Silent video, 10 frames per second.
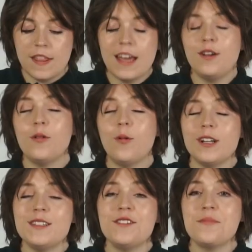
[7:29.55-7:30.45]
Then
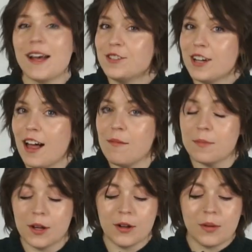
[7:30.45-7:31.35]
once you match it up,
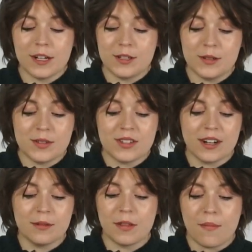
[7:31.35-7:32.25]
you're going to
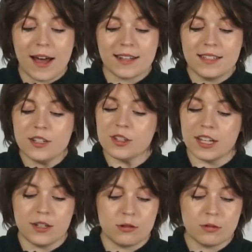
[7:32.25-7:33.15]
start with the back stitch
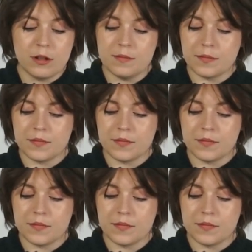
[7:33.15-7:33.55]
like usual.